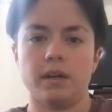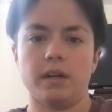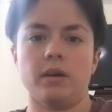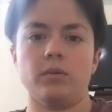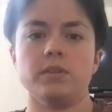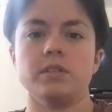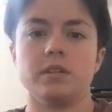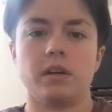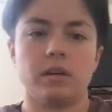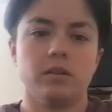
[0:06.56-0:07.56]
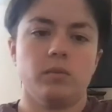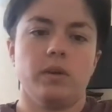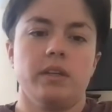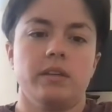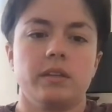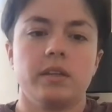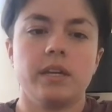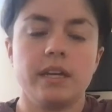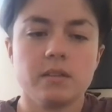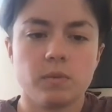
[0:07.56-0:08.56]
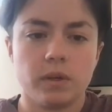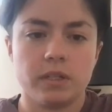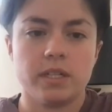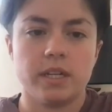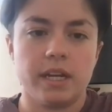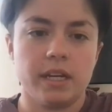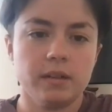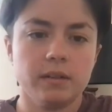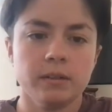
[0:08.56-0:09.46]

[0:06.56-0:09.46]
And I will start with case 1 today.